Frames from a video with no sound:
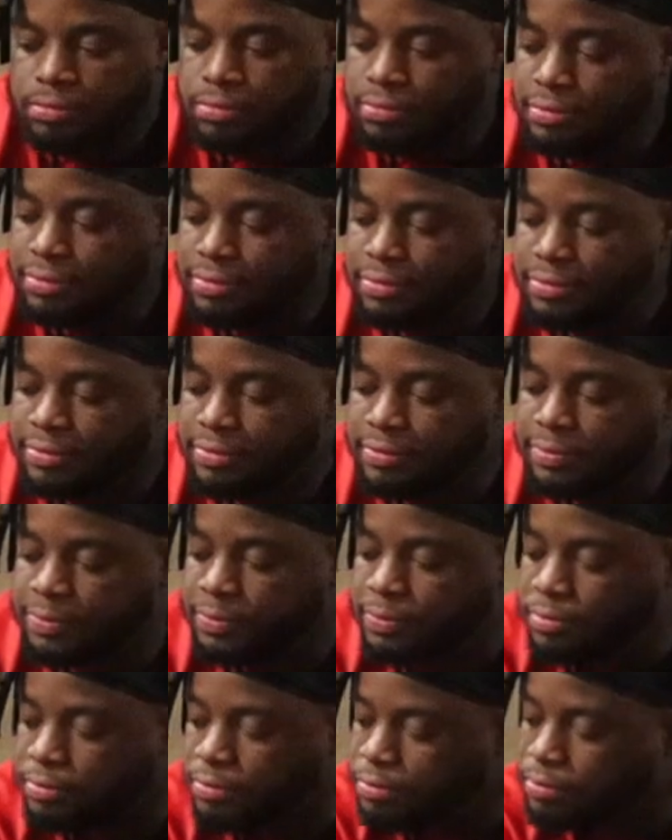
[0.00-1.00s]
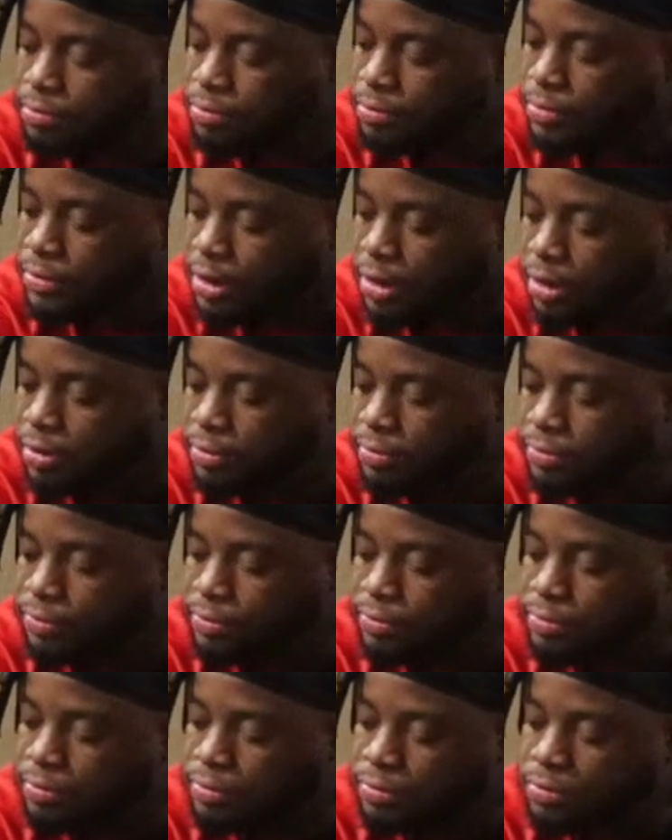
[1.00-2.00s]

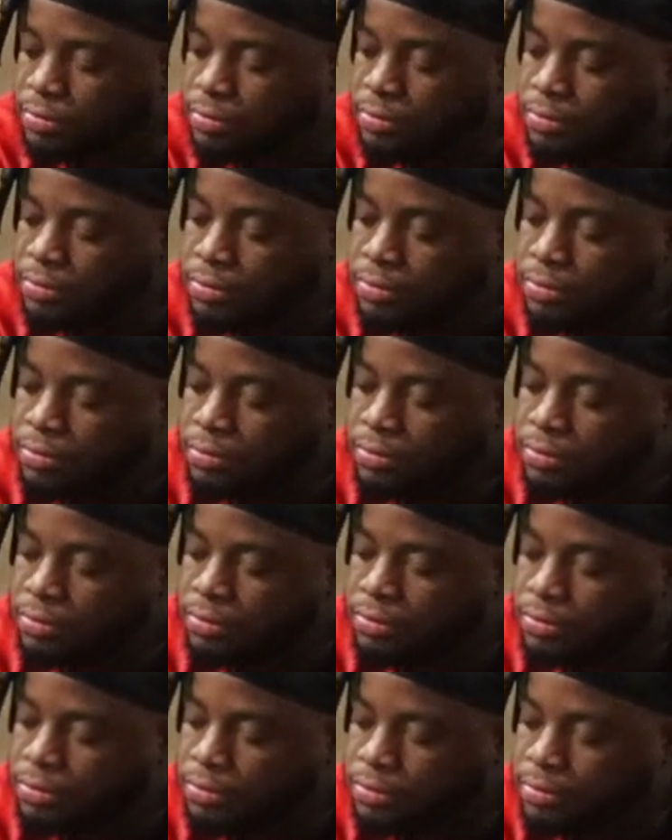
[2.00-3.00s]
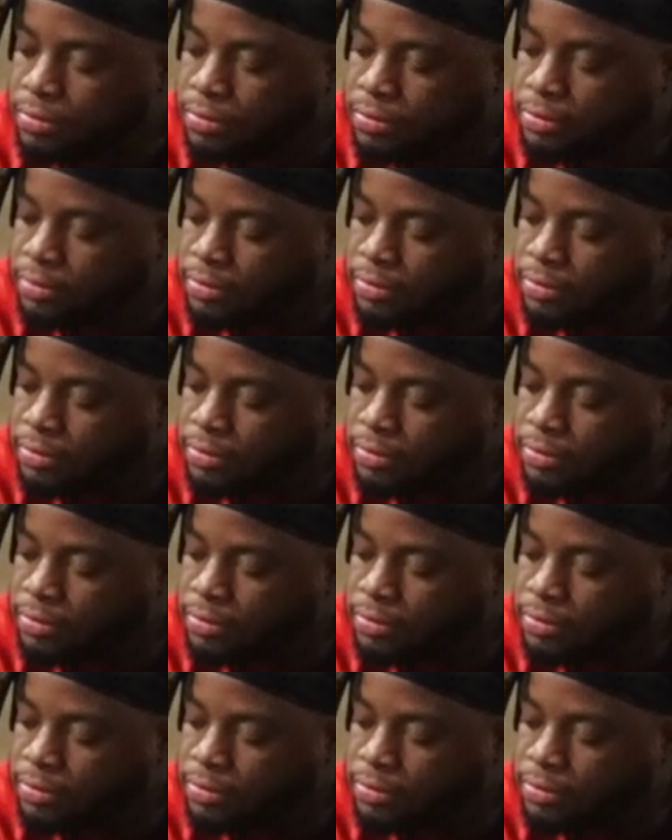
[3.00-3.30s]
The person shown says nothing.